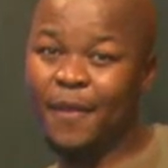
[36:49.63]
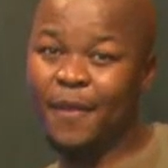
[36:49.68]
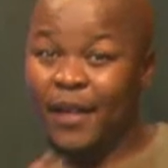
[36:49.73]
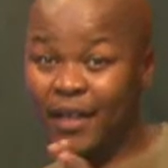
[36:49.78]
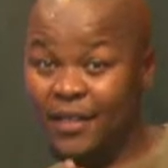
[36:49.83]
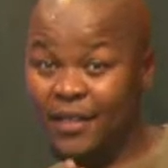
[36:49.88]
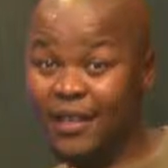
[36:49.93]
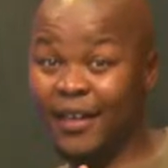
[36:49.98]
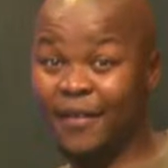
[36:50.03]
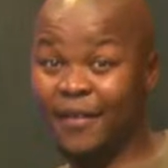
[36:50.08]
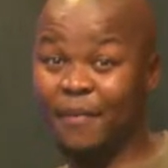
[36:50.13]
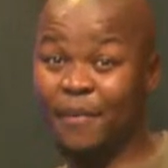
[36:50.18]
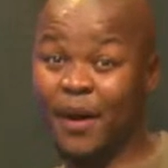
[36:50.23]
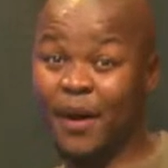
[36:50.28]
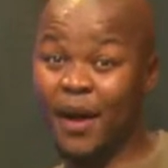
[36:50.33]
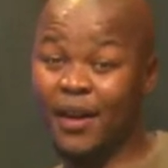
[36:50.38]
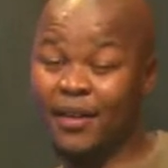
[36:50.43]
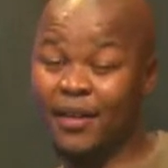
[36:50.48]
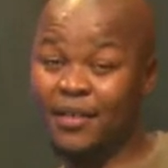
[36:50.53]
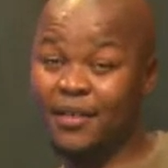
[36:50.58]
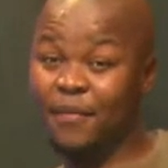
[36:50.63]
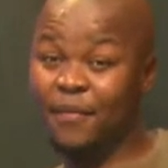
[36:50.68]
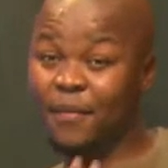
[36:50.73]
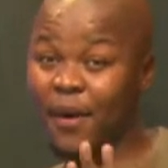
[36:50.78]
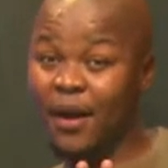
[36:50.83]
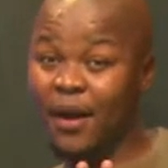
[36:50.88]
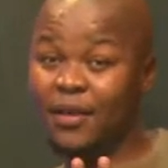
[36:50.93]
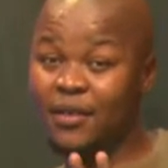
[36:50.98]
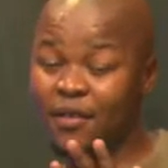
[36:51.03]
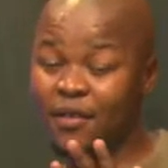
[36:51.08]
Just like impalas.
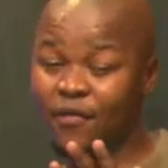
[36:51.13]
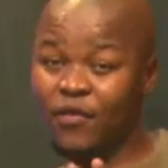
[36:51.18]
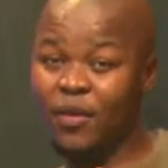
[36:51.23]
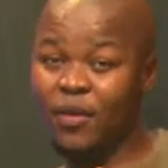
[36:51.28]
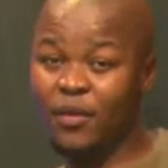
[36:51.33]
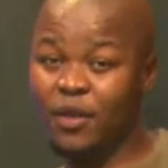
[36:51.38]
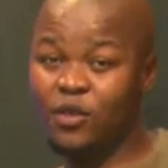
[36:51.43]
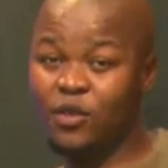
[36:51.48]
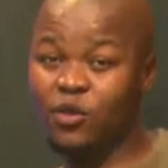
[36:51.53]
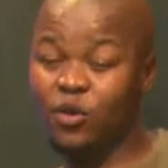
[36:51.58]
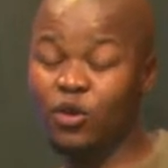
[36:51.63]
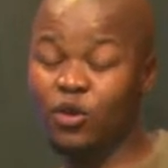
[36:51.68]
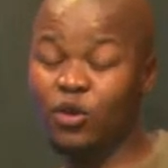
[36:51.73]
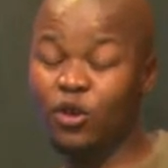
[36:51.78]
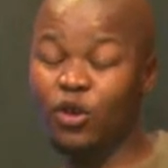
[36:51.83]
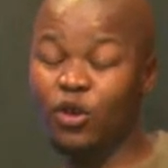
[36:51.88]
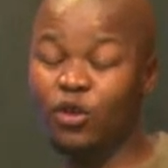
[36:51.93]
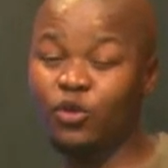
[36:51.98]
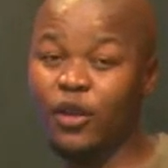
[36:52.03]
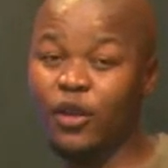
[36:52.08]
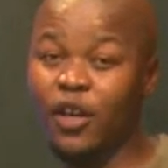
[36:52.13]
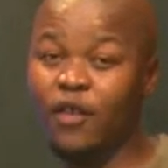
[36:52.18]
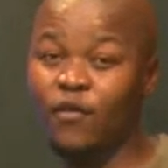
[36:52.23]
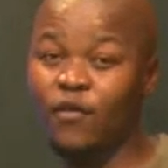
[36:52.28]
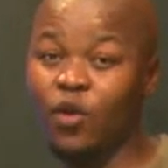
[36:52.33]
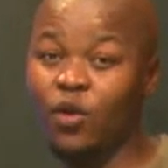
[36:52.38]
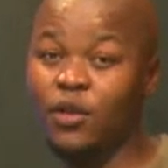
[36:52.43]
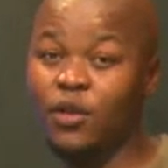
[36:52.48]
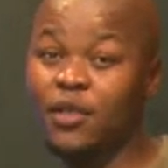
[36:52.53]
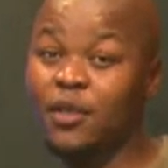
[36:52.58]
Impalas, the females don't have
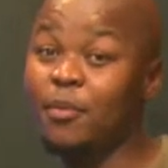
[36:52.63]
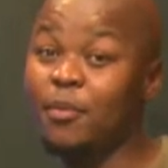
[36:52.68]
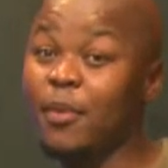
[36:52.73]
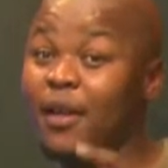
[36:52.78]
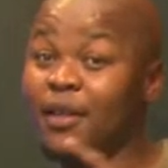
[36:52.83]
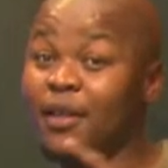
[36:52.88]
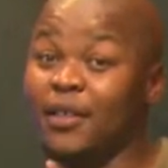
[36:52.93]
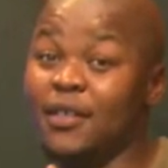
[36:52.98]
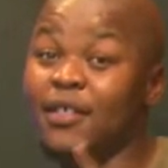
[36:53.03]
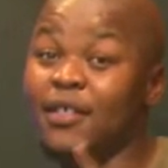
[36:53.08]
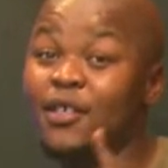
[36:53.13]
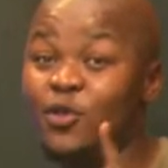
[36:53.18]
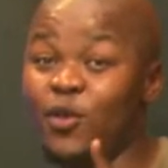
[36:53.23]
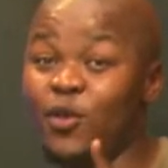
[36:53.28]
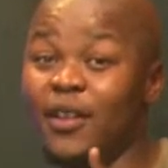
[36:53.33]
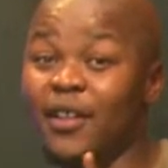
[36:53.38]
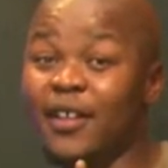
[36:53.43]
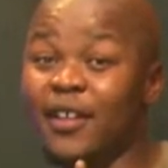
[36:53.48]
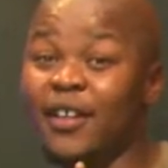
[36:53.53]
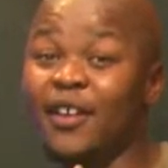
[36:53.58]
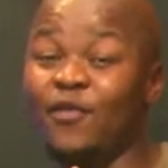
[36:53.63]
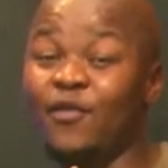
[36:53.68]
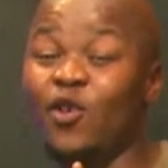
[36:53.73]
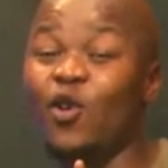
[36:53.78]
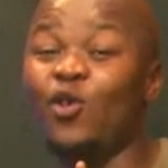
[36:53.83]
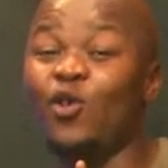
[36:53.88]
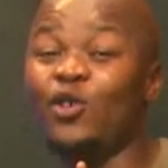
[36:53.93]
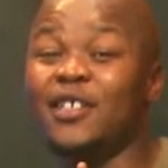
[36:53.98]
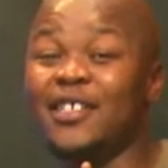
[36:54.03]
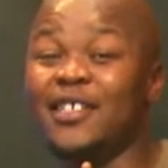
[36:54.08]
horns, but there's this one that have
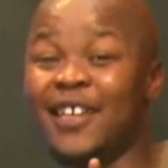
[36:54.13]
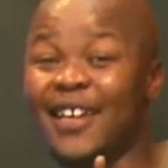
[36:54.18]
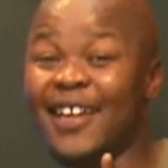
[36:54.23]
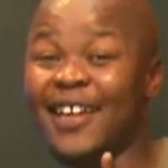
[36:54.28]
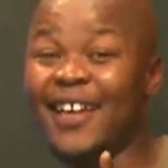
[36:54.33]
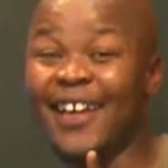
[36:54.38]
horns.